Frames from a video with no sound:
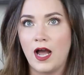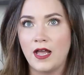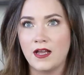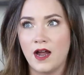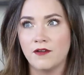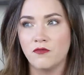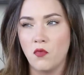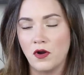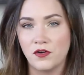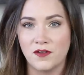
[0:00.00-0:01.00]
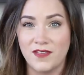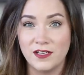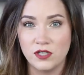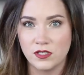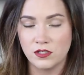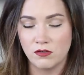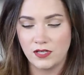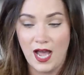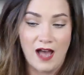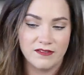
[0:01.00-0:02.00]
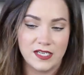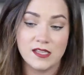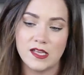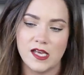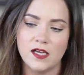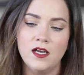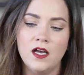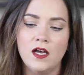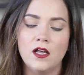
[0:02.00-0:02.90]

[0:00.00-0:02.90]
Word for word: I kind of wonder if they just don't have anything.